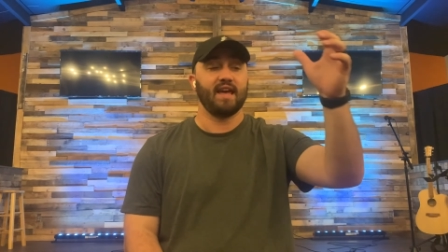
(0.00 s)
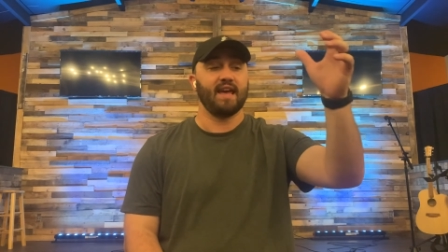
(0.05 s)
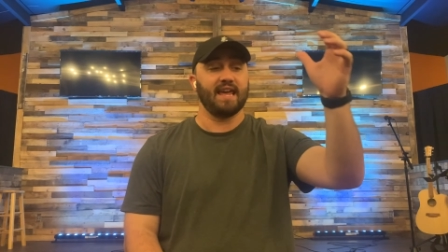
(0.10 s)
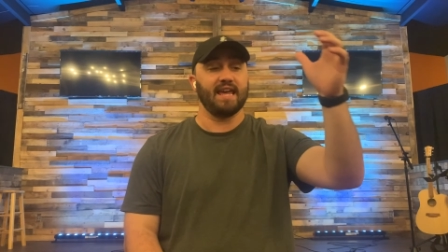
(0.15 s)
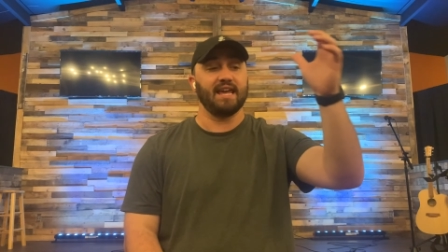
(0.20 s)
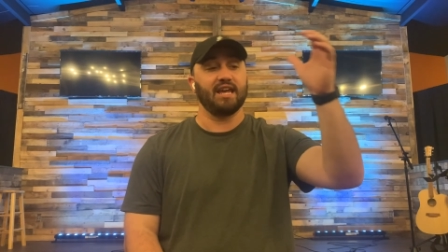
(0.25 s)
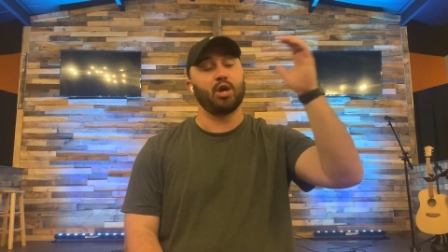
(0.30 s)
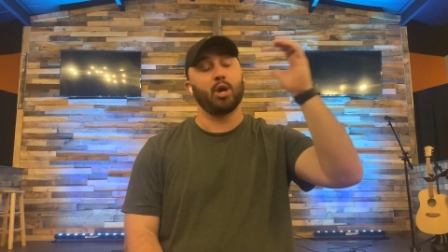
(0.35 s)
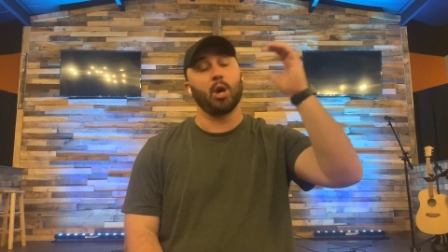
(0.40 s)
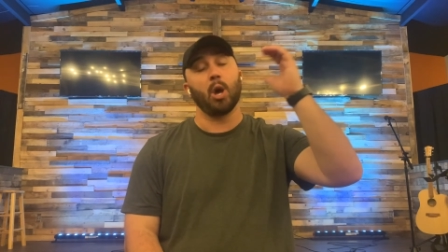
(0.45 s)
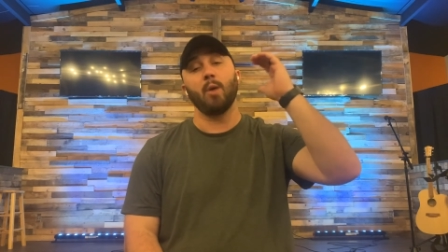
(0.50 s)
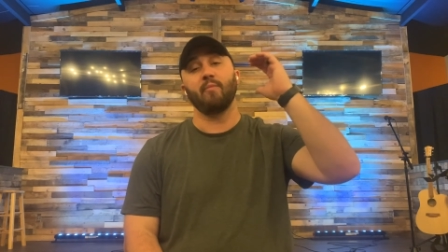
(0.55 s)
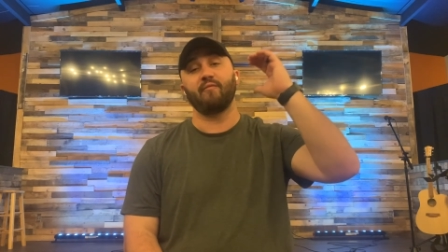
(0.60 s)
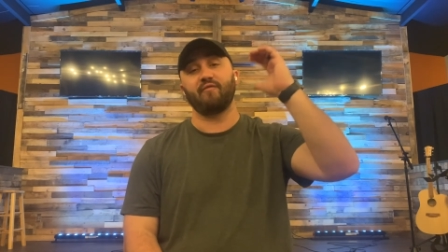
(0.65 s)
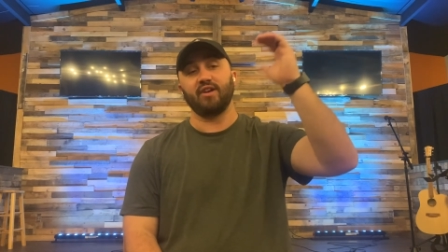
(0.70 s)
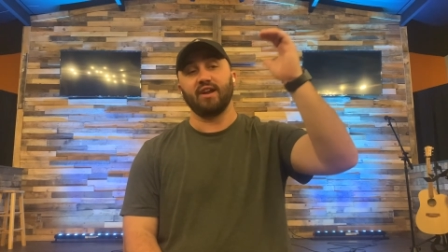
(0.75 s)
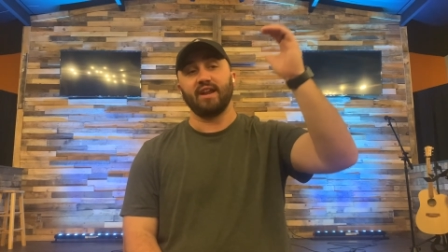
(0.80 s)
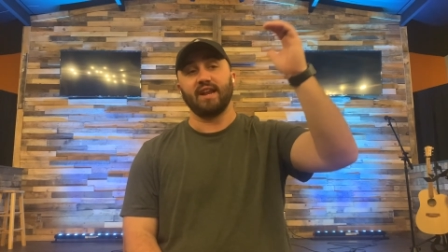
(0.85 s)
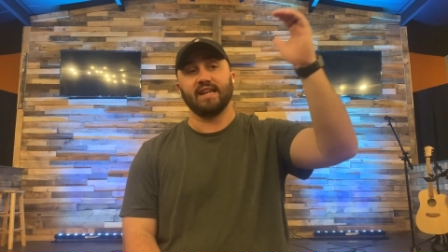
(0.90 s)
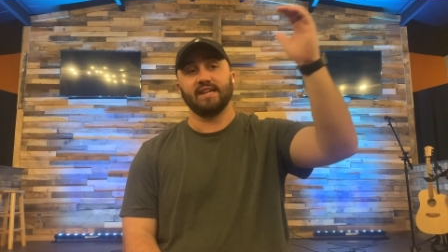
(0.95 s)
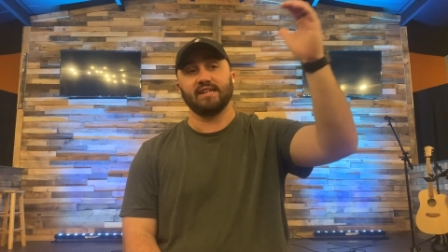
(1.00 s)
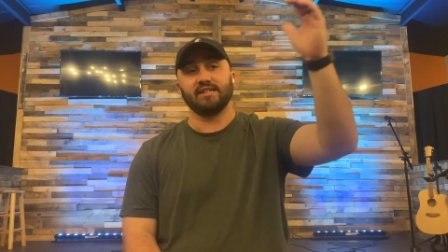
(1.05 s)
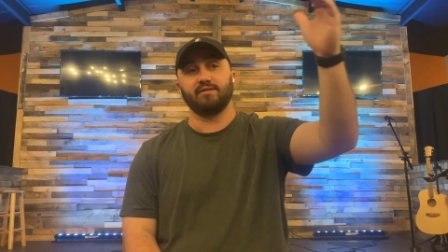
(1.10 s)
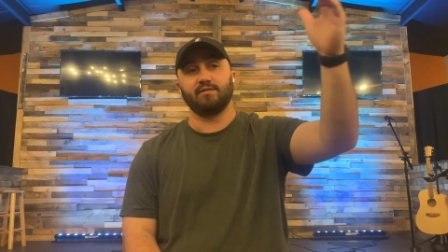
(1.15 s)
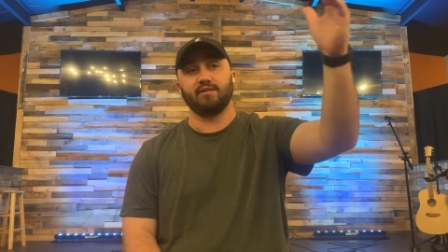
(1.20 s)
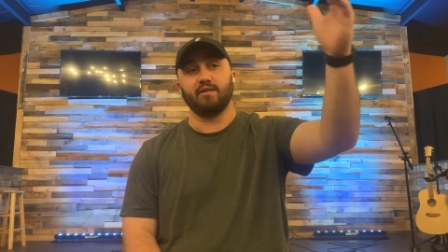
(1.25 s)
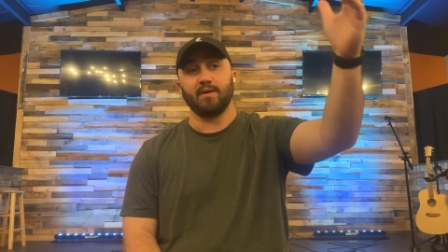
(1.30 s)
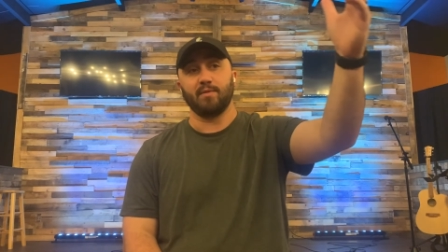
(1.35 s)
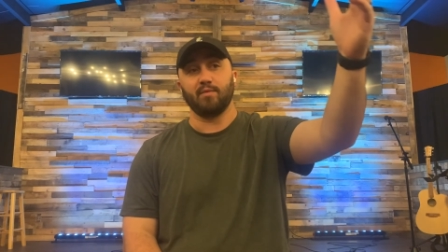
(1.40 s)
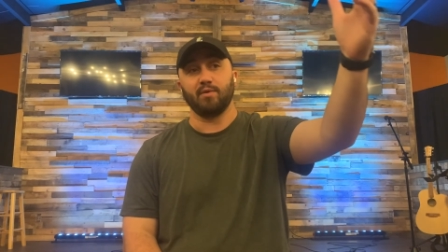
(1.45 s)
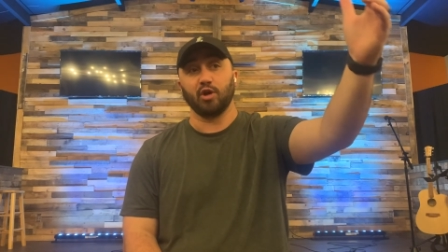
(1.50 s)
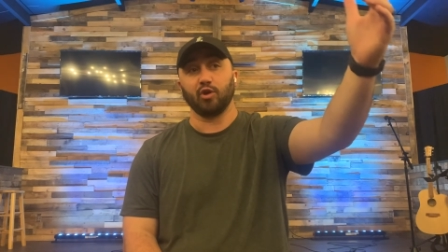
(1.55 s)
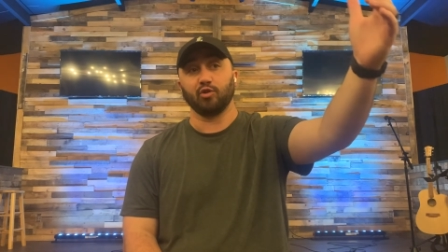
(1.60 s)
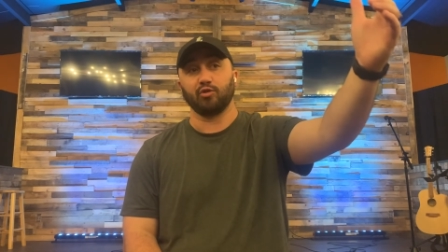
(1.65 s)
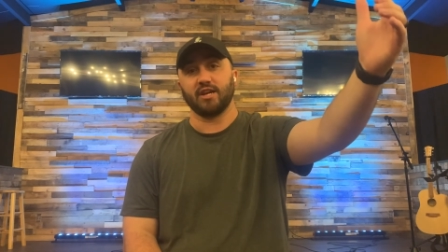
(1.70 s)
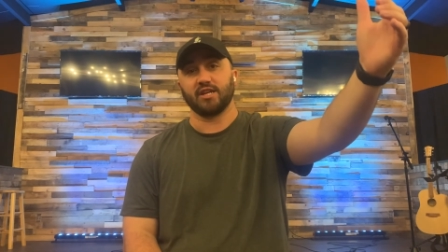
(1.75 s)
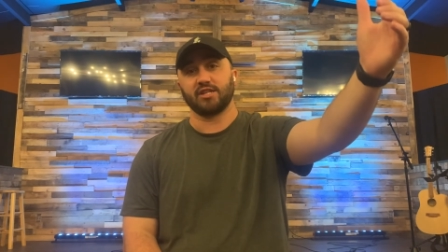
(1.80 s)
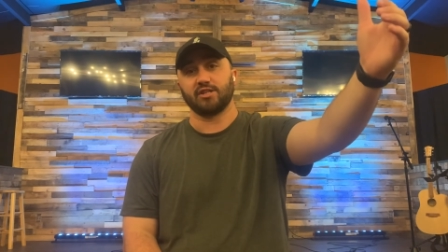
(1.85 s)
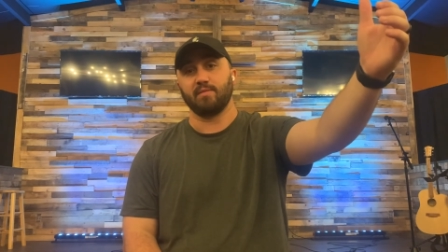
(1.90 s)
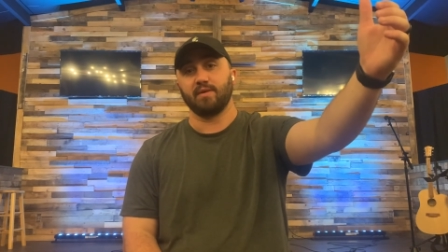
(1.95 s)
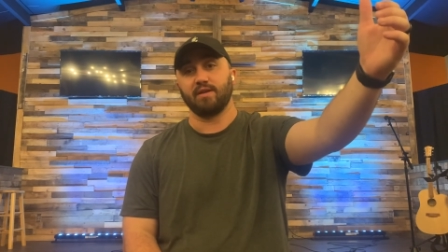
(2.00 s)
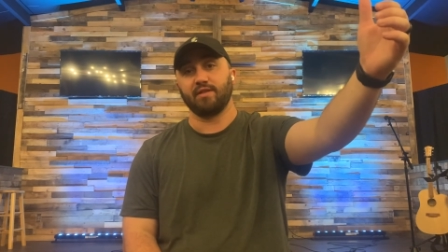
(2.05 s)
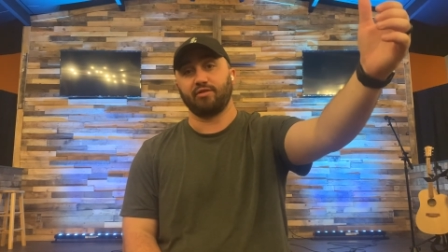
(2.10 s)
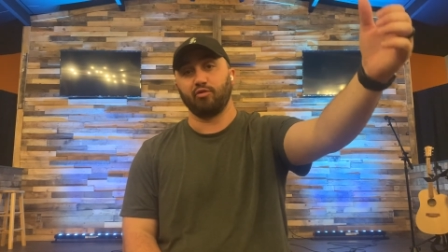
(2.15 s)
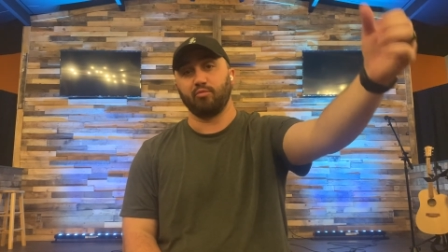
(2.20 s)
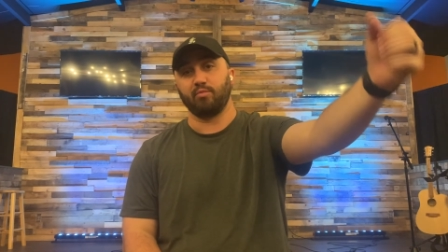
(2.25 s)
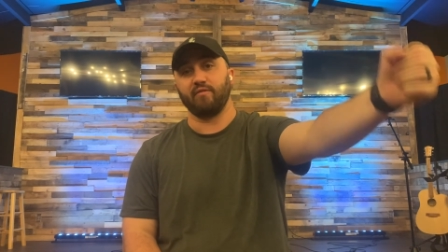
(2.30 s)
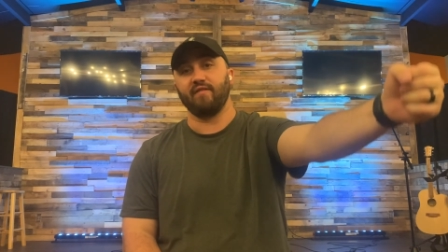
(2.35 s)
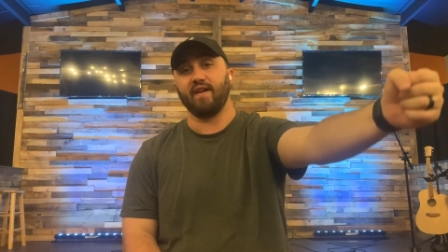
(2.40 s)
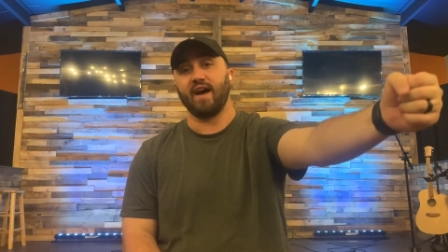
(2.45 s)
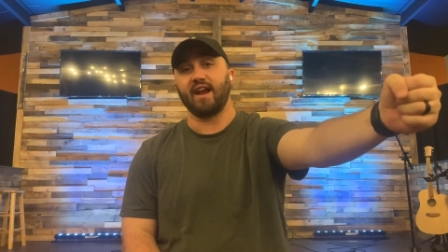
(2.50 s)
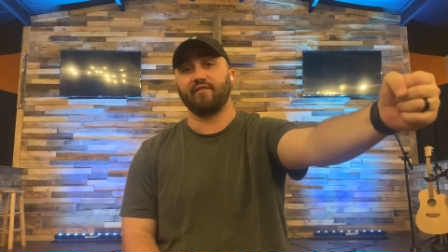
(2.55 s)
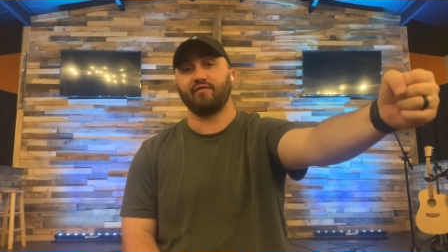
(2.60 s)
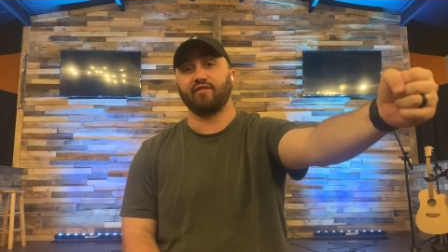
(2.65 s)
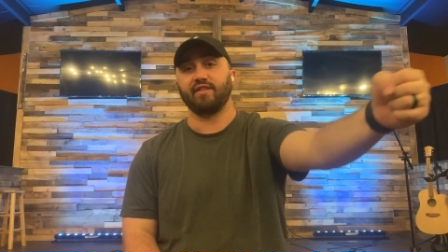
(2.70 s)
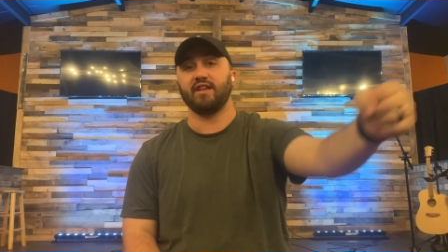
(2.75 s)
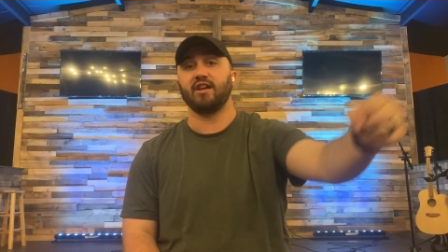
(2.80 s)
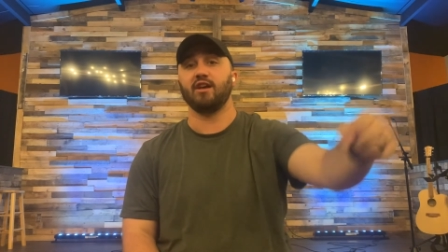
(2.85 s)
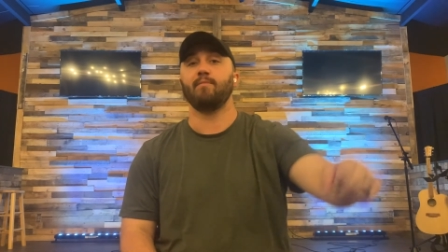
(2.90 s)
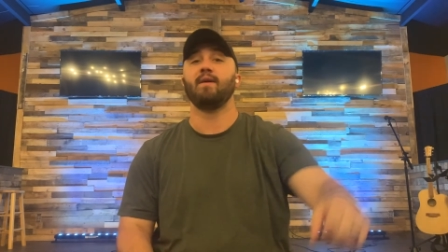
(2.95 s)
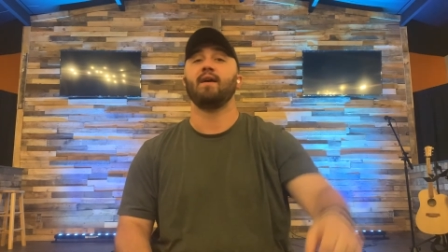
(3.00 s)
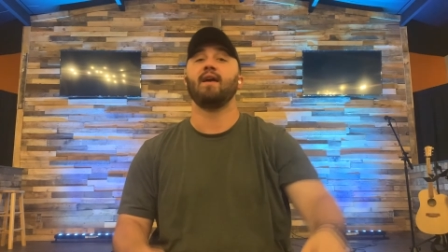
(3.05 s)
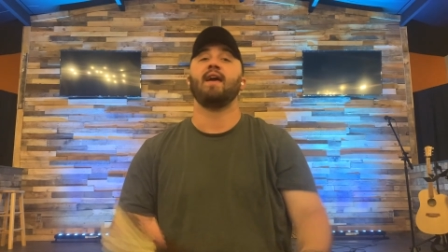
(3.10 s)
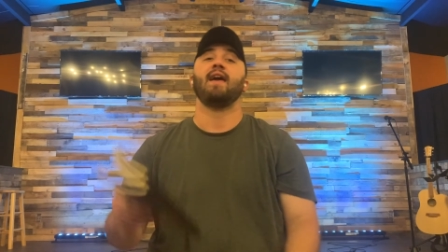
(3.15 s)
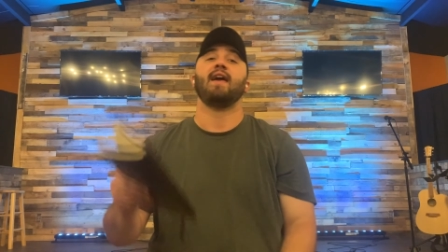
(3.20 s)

he comforted his people in the Old Testament through providing for them.